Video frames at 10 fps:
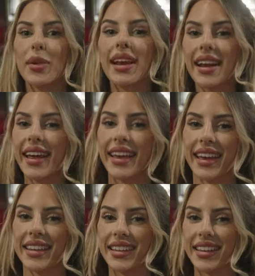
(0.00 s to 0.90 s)
but I like
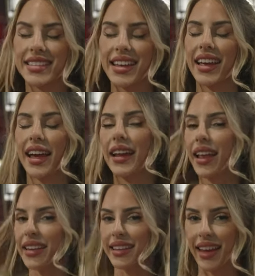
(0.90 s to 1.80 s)
it. It's like I
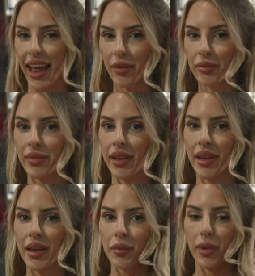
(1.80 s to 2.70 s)
like the glam.
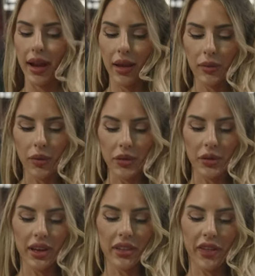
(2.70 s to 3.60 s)
But I'm
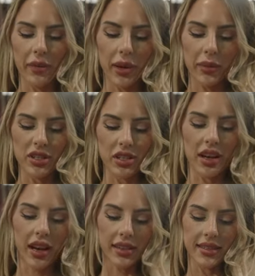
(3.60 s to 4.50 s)
wondering if I maybe should
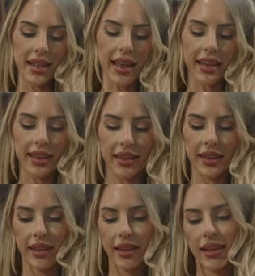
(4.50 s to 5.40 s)
cut like
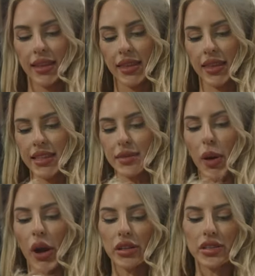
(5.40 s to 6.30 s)
this
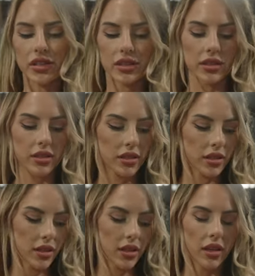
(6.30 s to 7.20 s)
part.
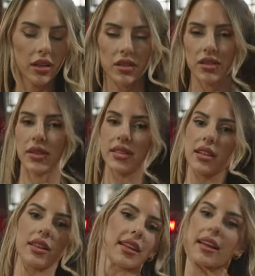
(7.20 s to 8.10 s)
So it's
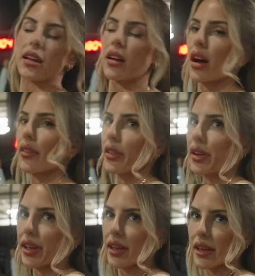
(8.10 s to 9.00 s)
not like
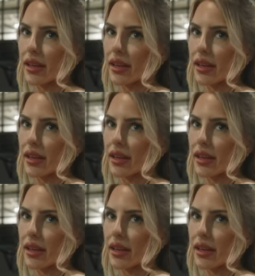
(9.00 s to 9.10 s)
covering